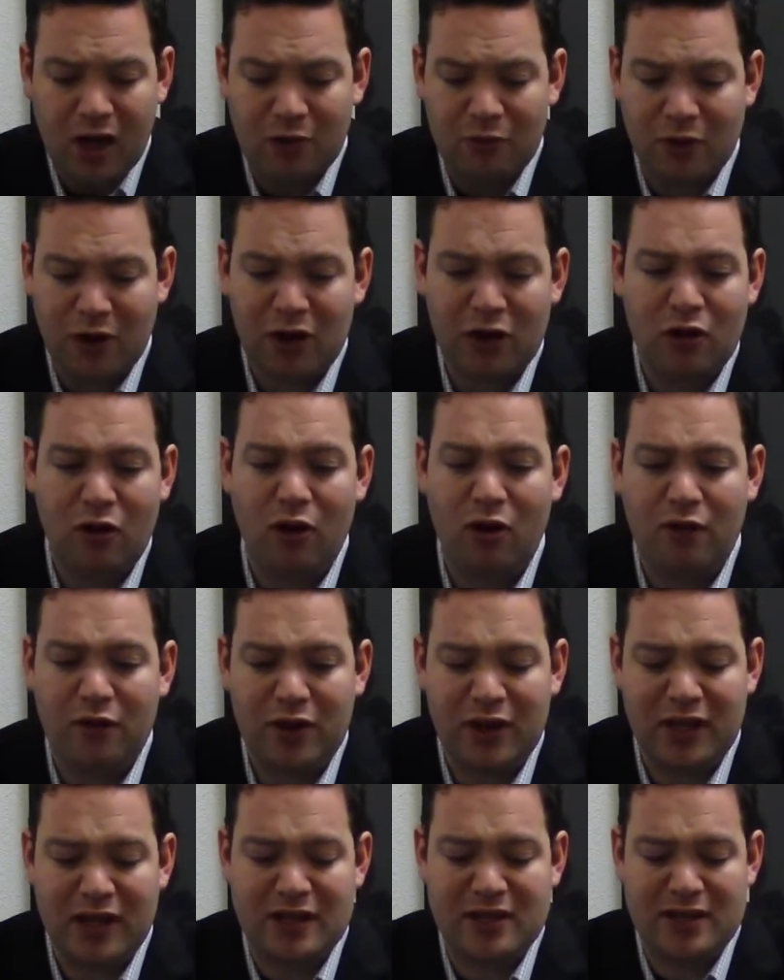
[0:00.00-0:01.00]
we're going to go over
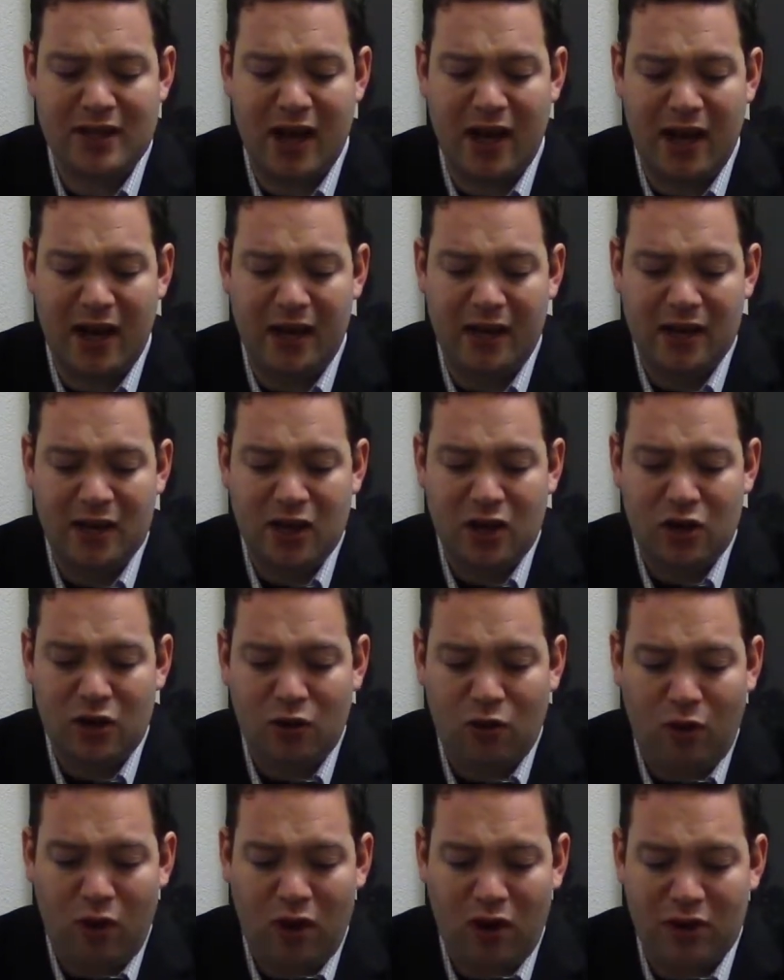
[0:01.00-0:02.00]
this
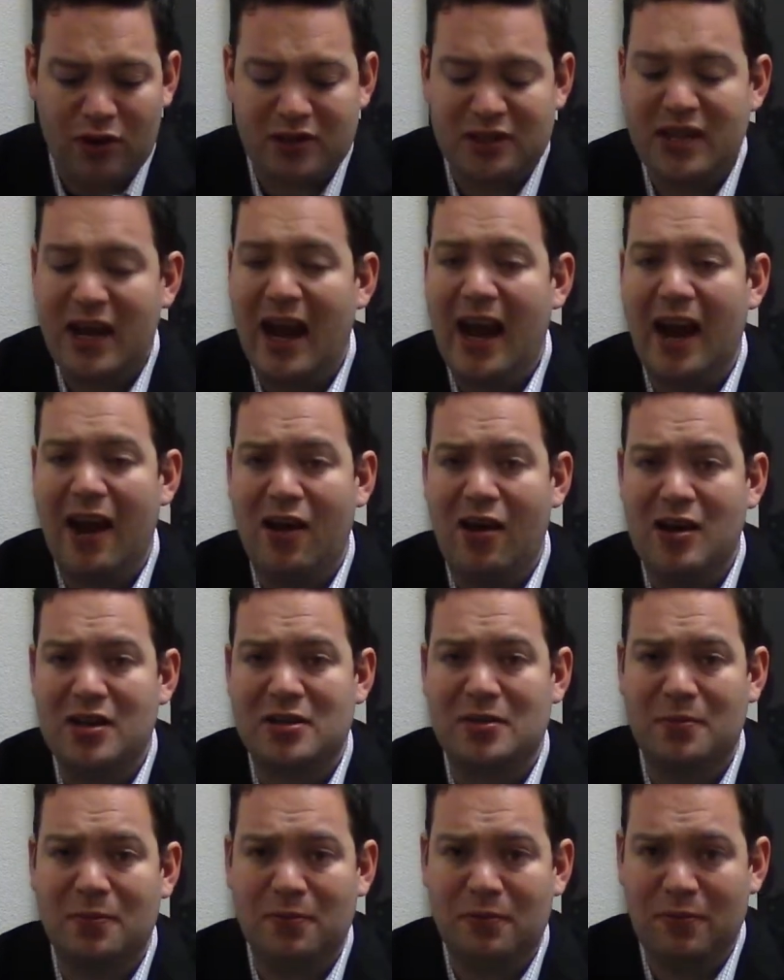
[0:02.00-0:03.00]
Quarles
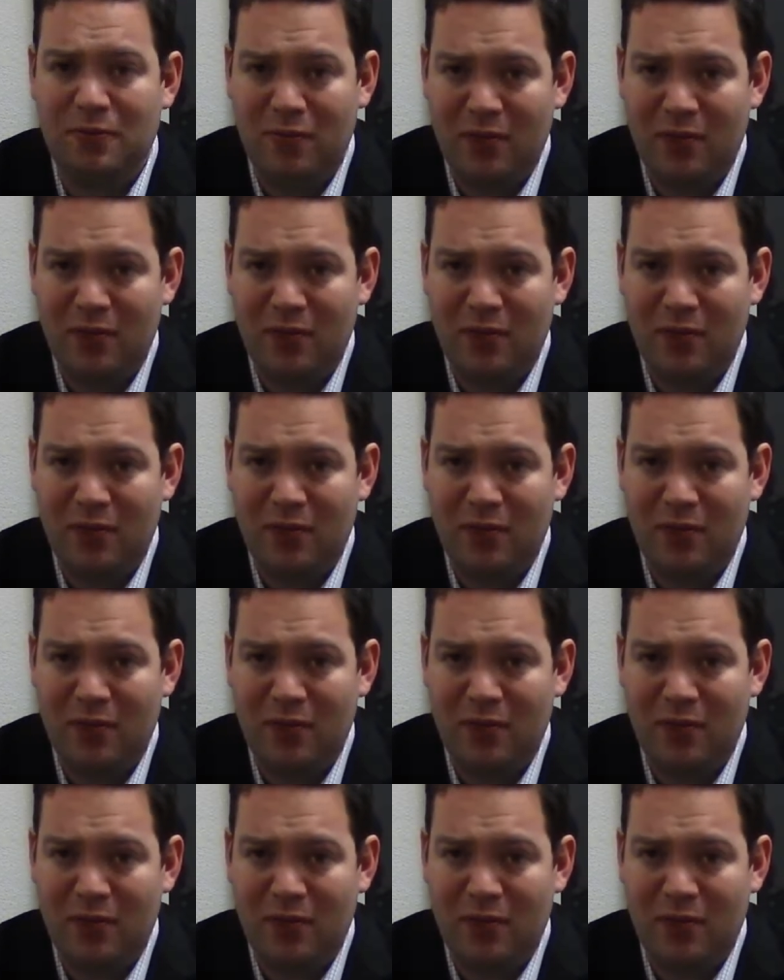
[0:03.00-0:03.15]
Harris